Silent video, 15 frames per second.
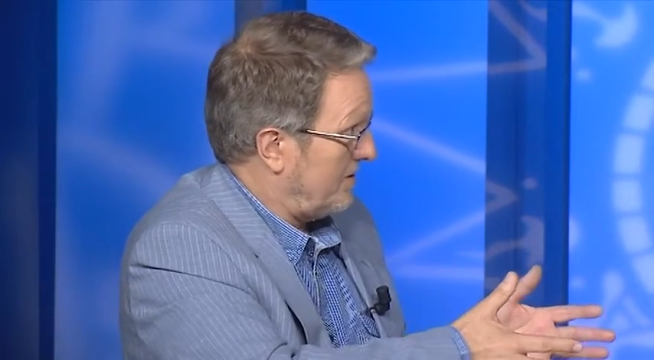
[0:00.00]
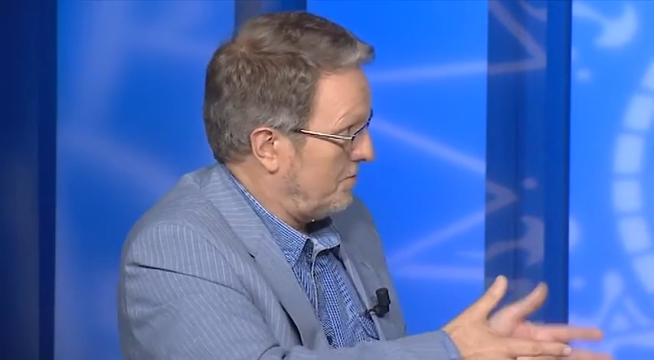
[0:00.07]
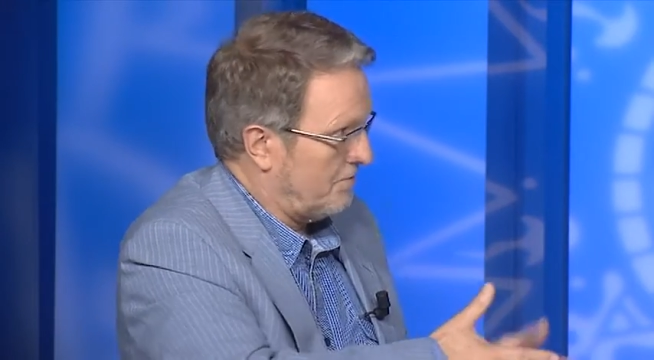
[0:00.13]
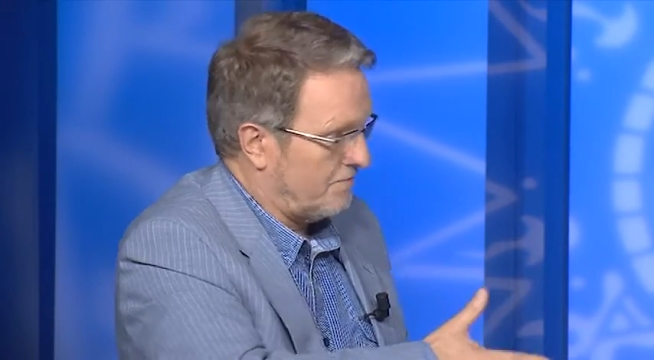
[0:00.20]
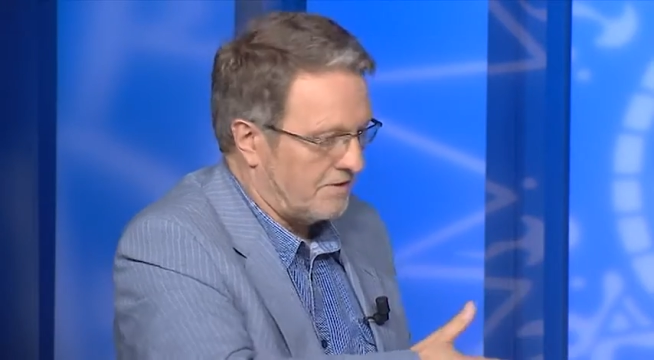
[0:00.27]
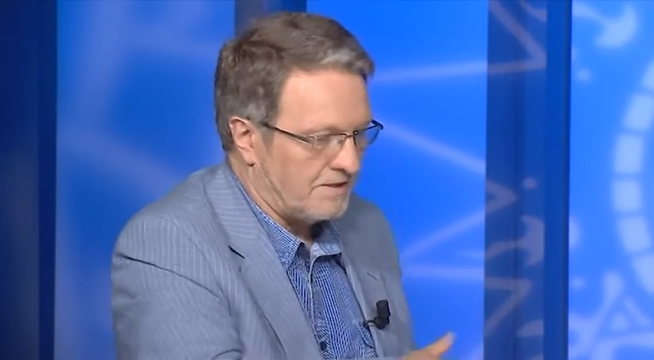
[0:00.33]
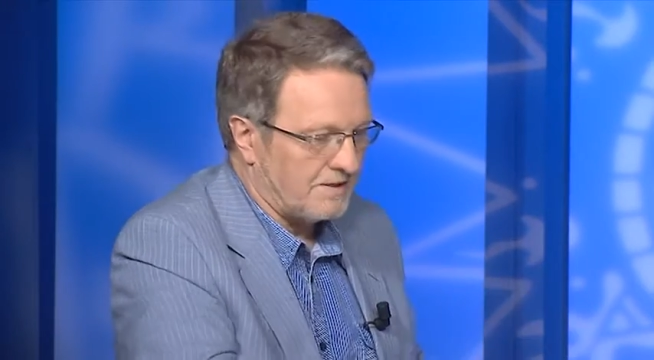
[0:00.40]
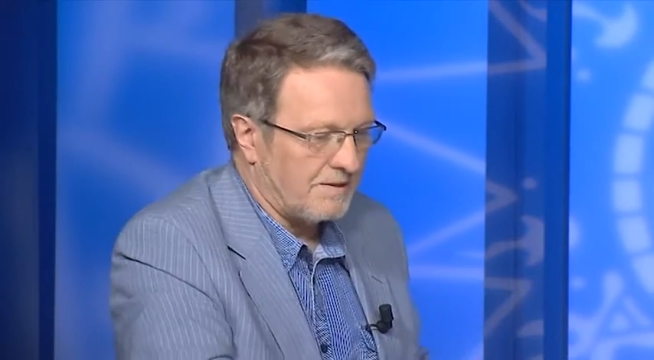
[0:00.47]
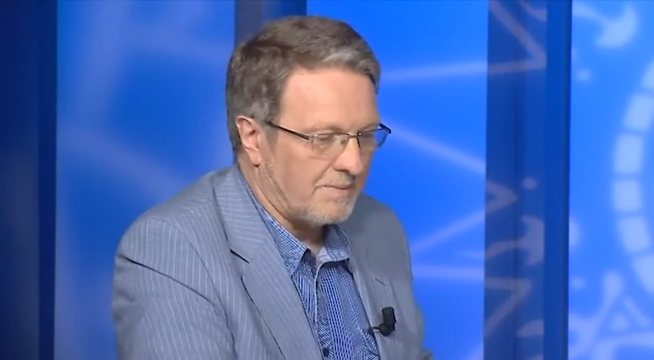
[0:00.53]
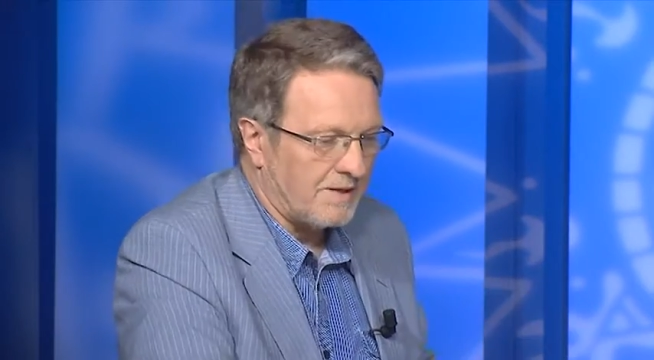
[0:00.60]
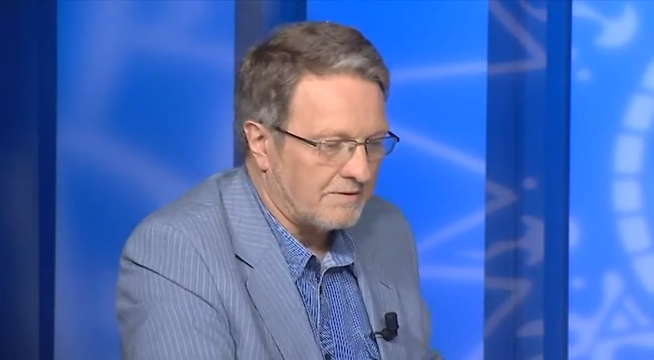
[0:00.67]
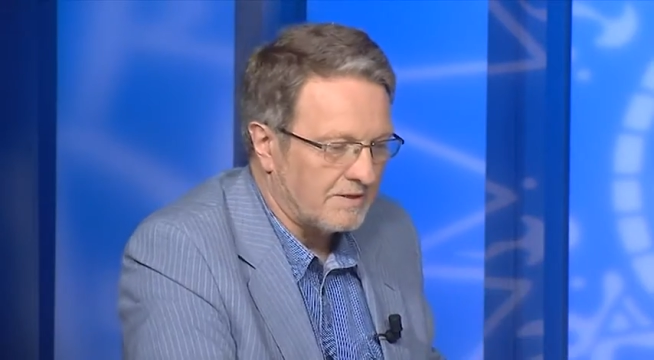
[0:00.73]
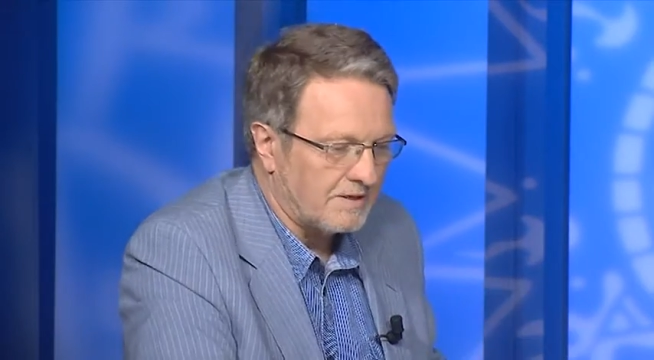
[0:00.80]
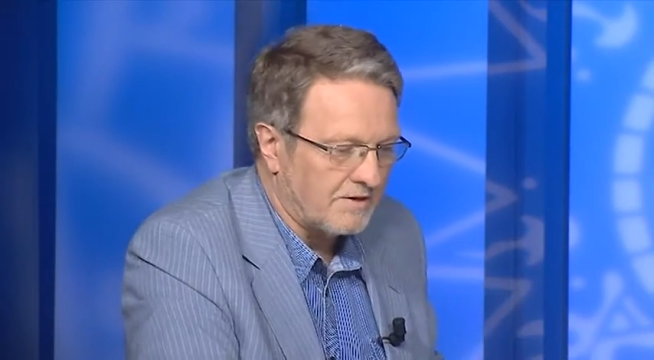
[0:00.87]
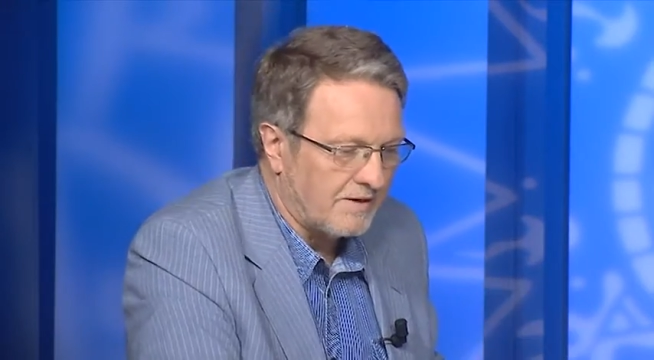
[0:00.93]
you've written
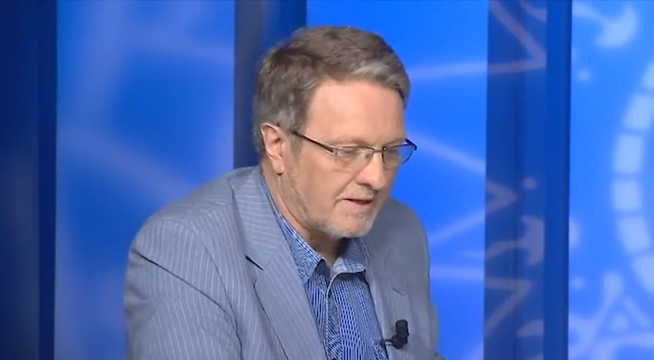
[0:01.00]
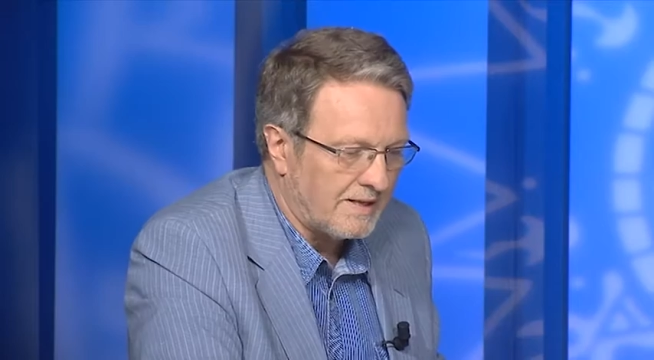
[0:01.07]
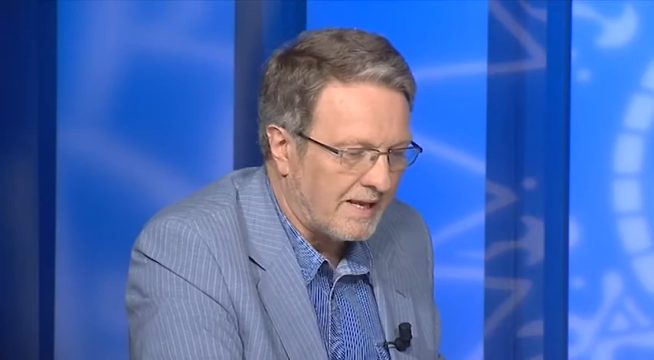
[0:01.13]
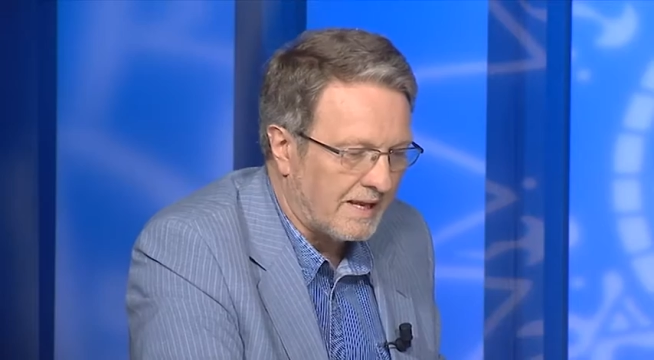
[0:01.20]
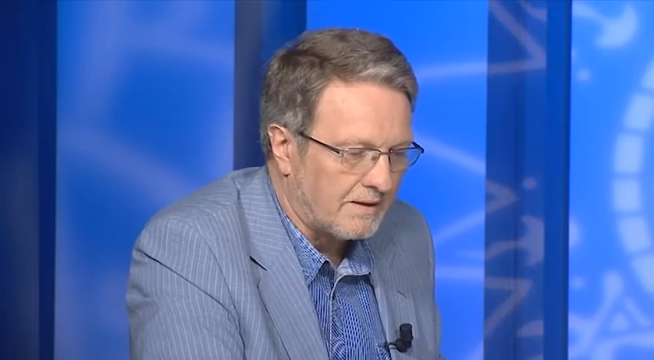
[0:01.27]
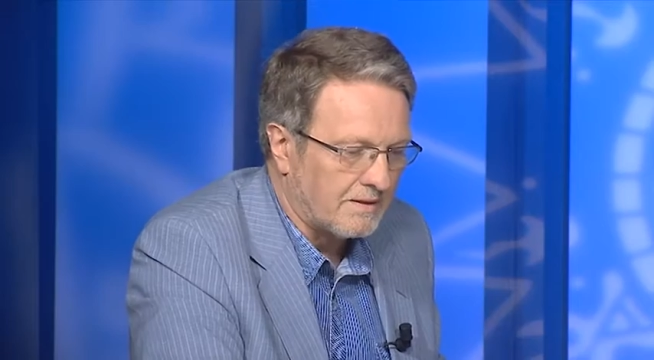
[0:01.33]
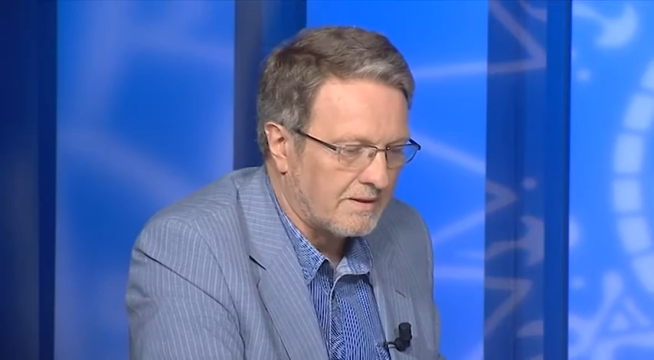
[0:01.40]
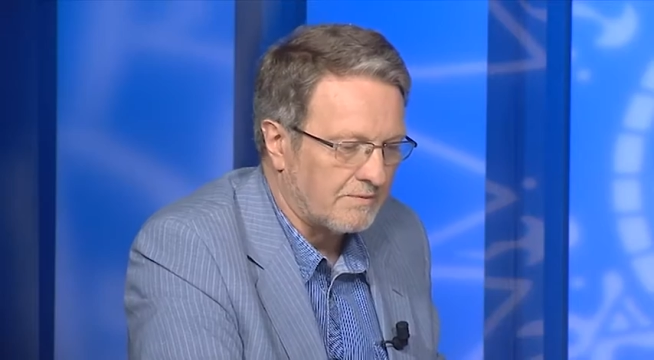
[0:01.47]
about at great length